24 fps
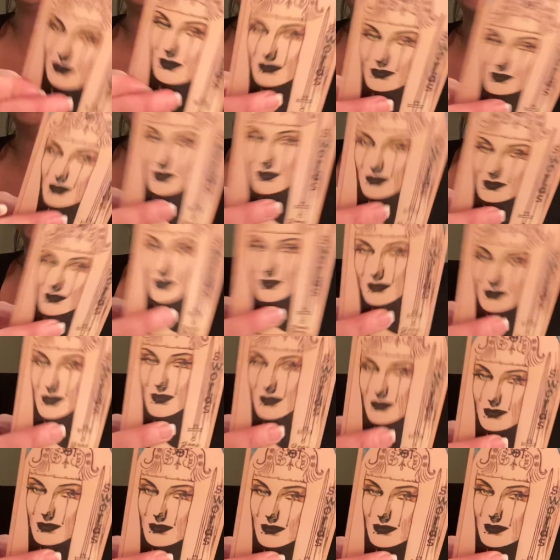They do feel
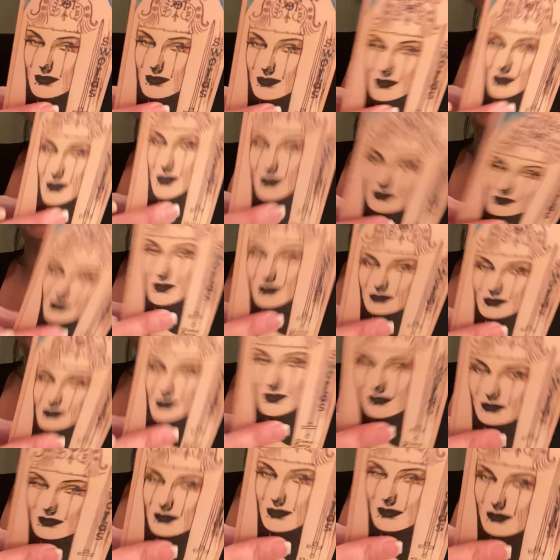that way. They do believe
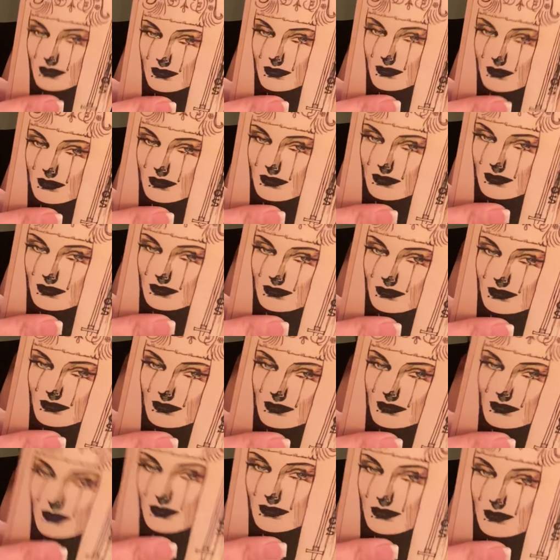in whatever they were, you
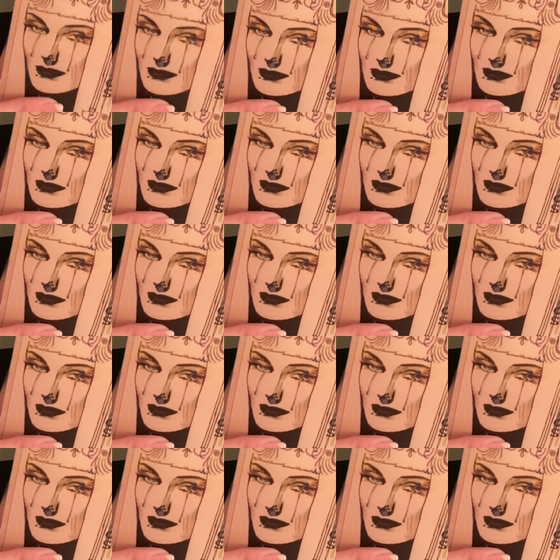know, talking